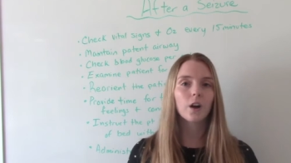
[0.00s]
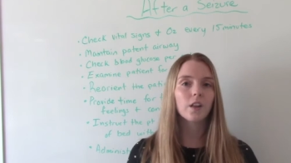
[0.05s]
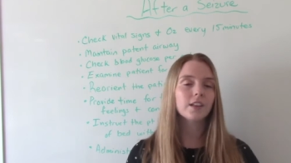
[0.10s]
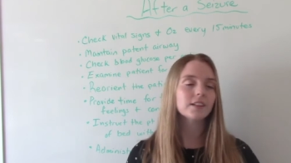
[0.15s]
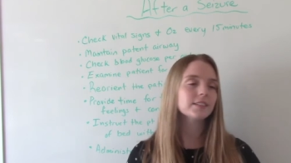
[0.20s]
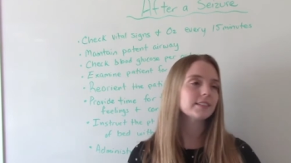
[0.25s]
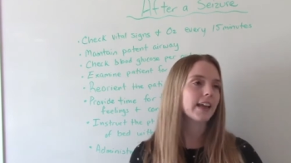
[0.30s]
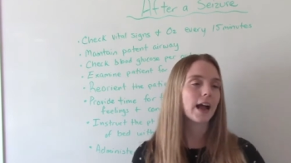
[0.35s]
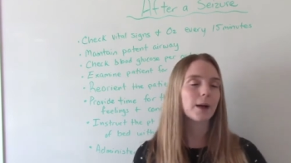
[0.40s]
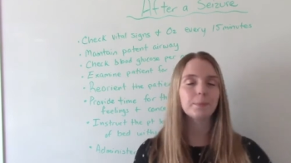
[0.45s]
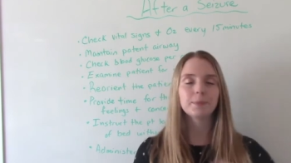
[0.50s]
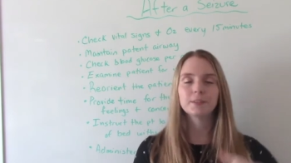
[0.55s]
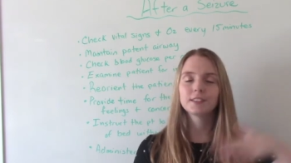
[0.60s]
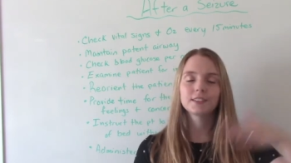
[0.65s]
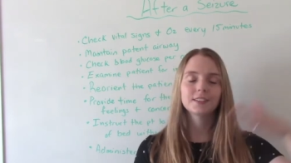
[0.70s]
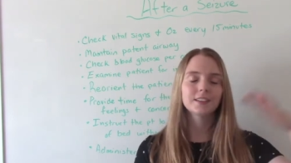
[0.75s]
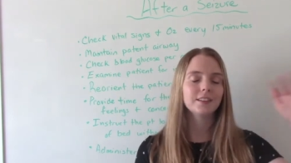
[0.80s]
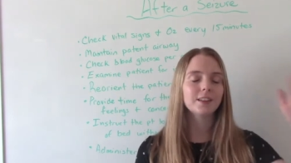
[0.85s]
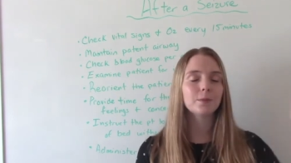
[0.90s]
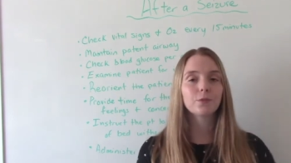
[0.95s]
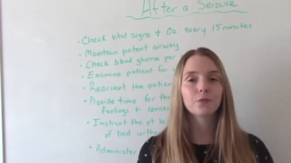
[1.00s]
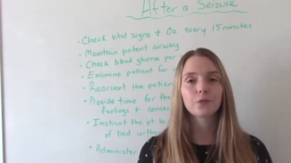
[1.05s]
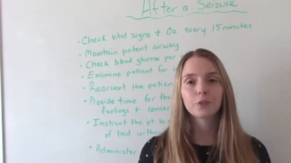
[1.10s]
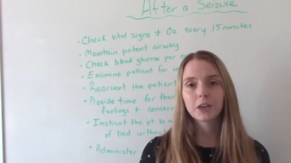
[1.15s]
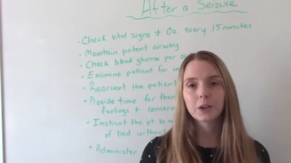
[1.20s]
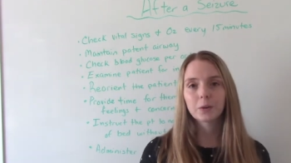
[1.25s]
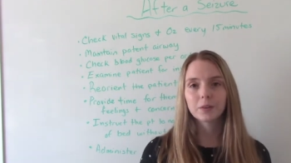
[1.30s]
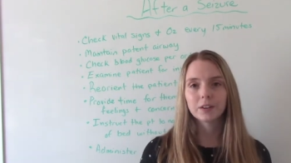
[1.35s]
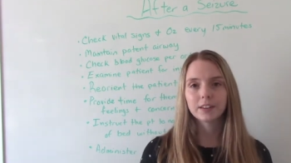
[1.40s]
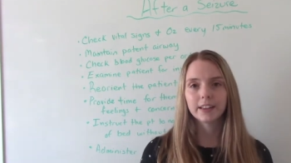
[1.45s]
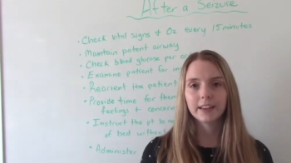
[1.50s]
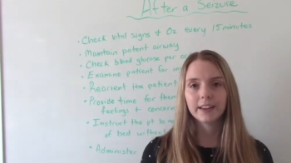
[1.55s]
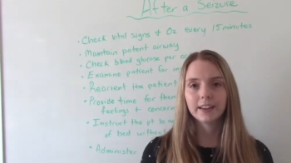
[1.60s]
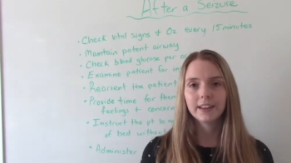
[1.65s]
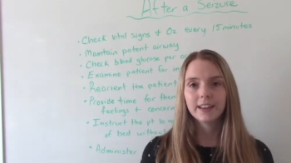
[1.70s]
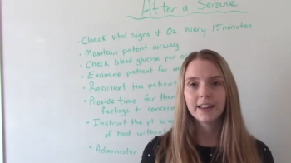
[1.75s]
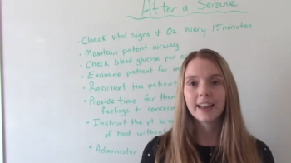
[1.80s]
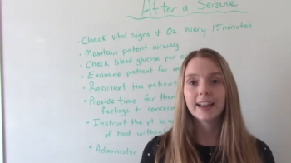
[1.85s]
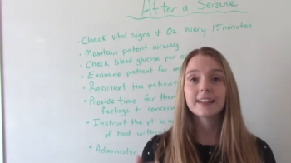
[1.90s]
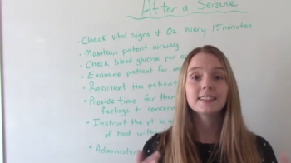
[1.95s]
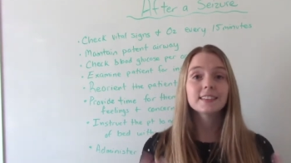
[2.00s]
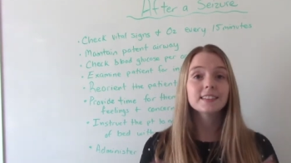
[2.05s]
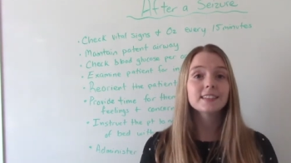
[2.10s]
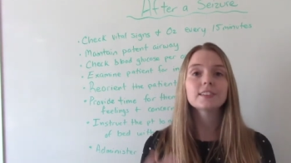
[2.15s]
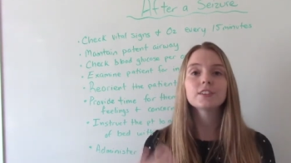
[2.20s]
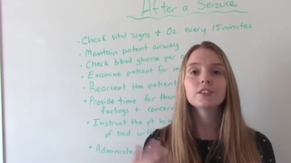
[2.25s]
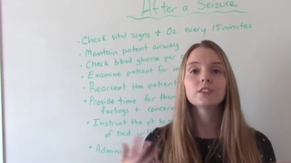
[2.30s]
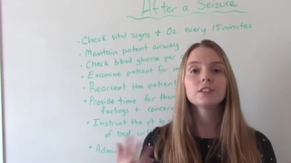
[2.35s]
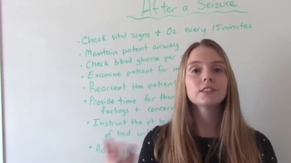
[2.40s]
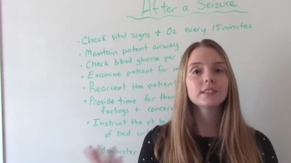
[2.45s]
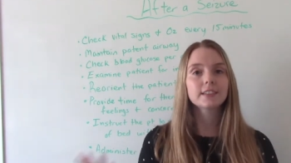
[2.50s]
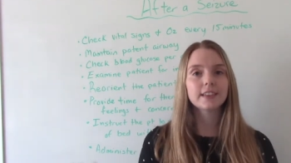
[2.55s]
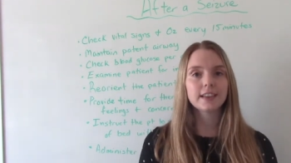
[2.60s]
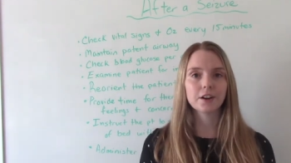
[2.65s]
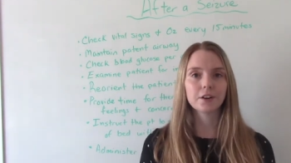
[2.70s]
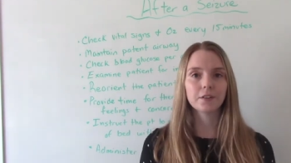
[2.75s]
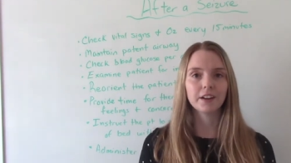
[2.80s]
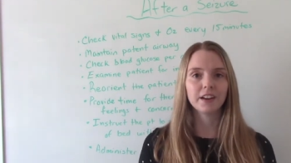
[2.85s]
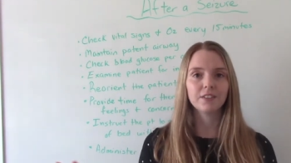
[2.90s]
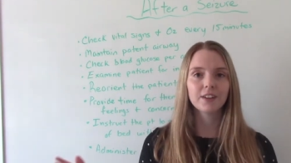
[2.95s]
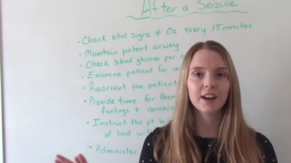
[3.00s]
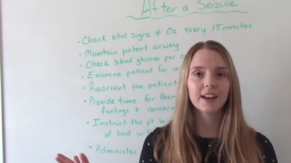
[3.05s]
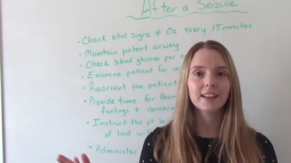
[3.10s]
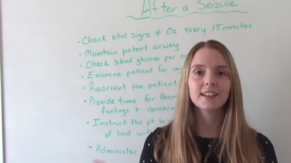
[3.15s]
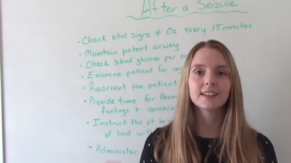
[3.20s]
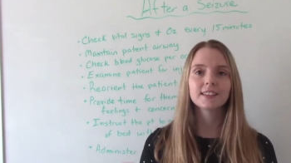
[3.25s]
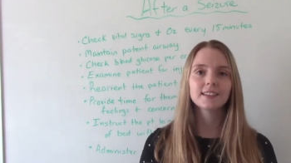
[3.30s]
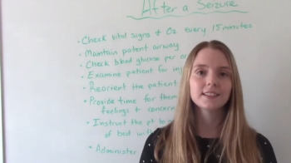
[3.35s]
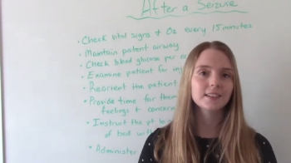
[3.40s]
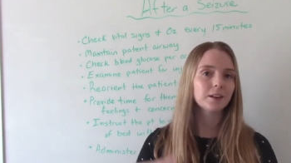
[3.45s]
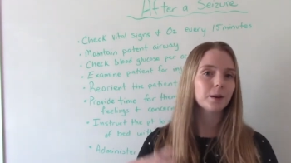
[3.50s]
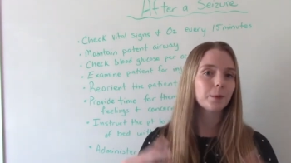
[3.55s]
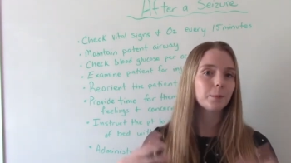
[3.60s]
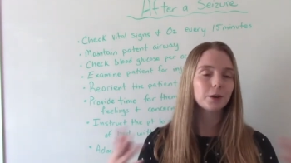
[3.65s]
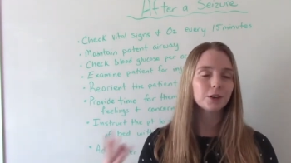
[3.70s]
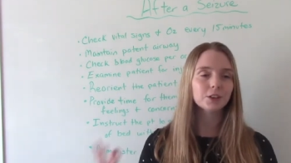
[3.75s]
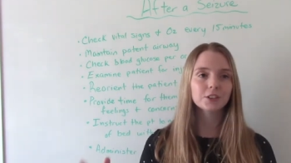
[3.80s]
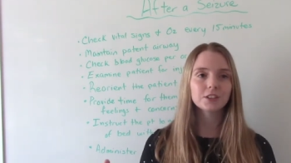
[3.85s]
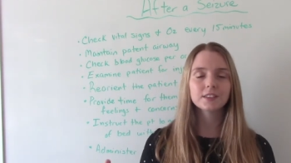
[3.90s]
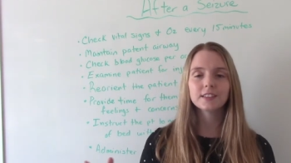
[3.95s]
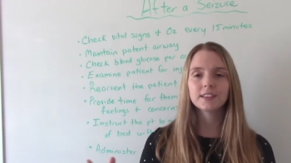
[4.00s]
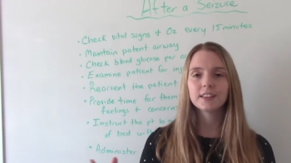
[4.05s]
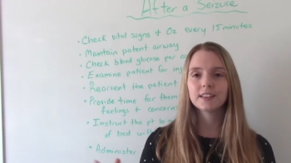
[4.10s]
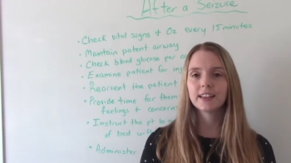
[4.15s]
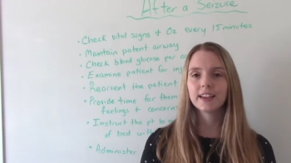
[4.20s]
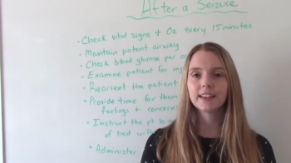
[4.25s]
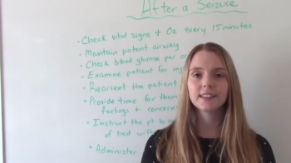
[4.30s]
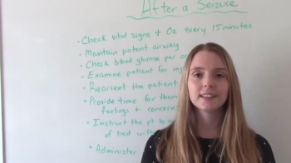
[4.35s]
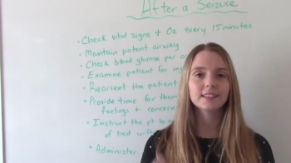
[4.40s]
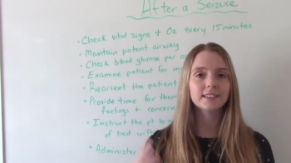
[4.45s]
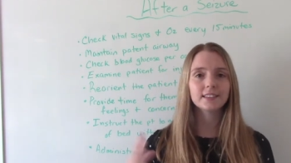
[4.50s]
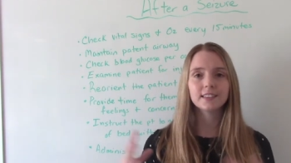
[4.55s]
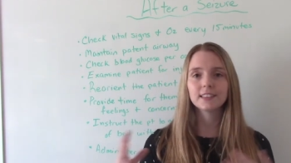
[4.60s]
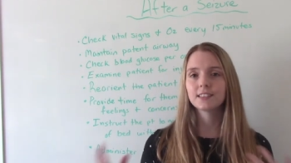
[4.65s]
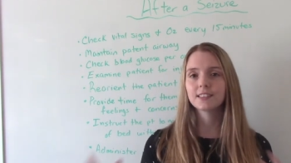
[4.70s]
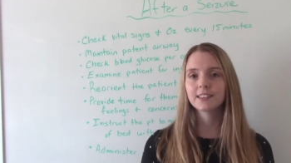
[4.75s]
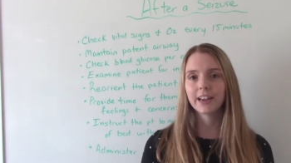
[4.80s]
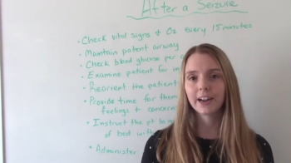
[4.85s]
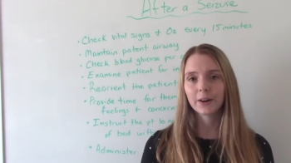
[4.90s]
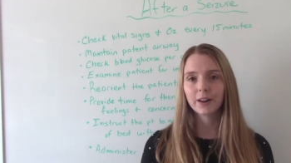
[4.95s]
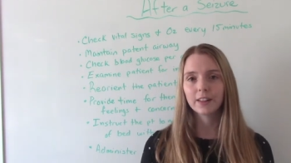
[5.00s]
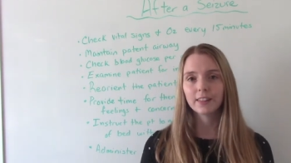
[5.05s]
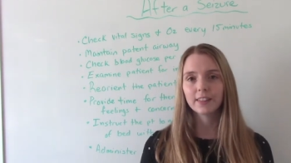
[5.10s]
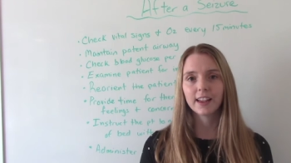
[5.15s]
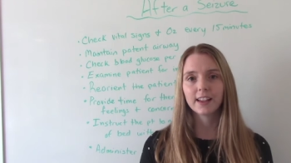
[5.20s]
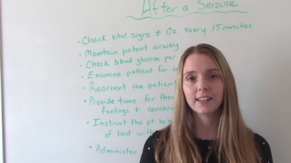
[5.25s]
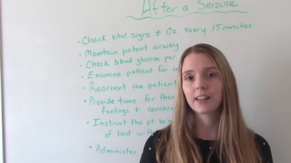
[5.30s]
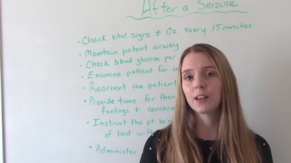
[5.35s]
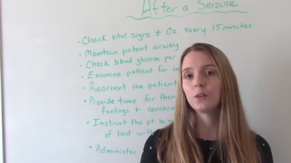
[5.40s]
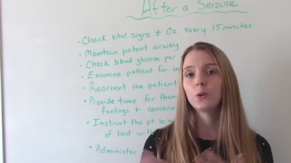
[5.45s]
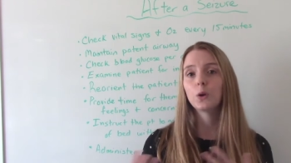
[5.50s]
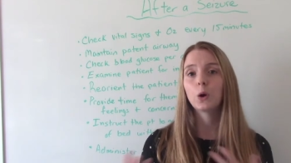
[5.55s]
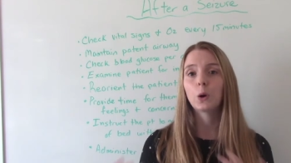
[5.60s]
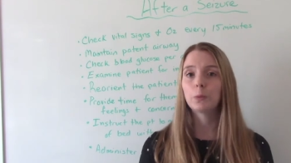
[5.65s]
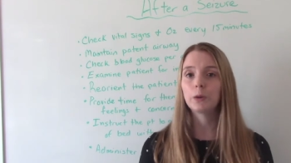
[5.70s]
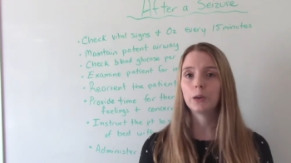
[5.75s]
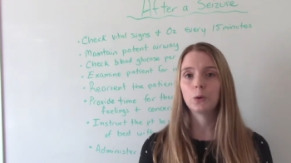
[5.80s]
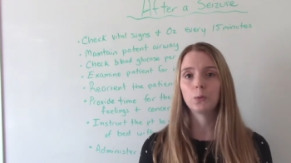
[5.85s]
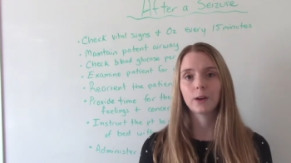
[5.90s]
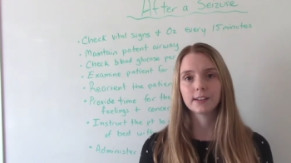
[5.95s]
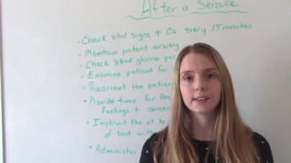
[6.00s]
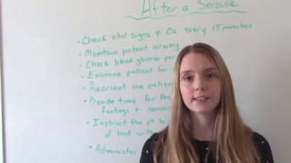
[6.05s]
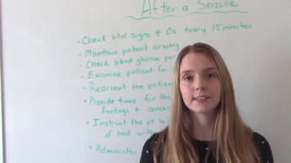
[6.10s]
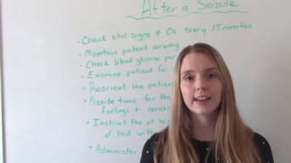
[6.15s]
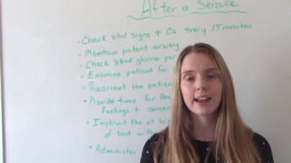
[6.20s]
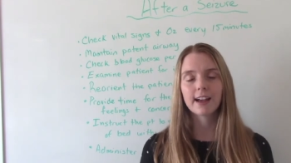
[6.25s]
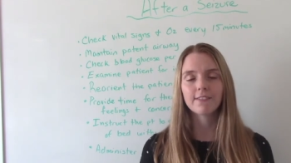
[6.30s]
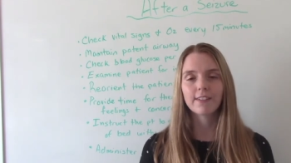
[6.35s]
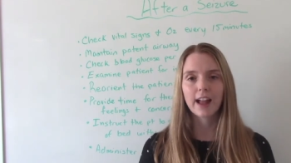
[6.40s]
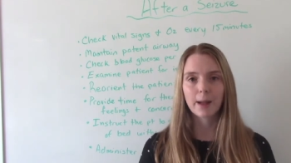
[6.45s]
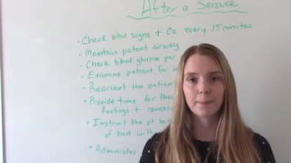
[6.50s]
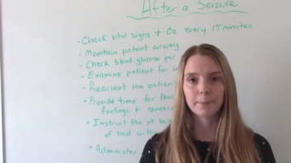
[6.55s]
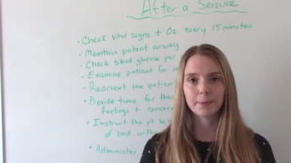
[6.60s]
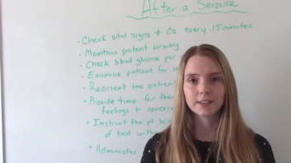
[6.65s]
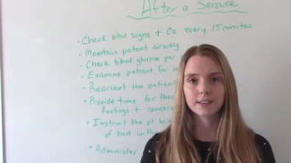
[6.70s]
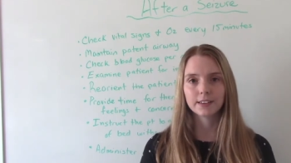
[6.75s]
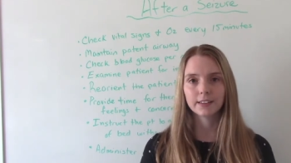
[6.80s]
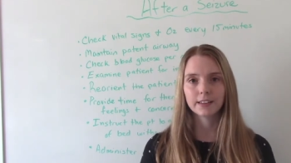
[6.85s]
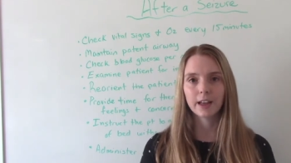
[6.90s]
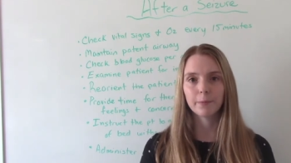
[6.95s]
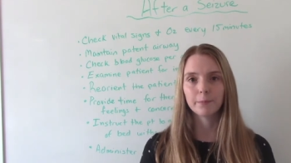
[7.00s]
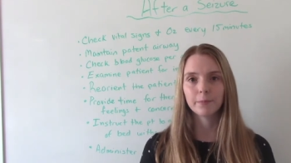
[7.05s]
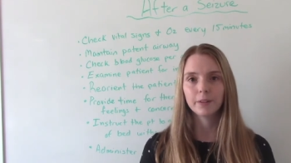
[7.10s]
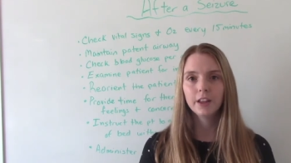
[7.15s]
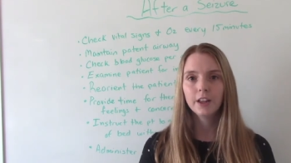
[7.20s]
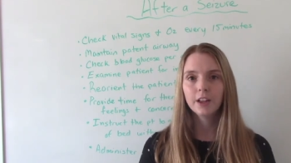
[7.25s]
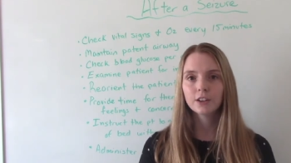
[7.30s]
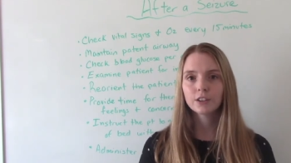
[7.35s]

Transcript: this happens to them frequently. It's still scary, right? This is an emergency thing. This is a scary thing that nobody wants to have happen to them.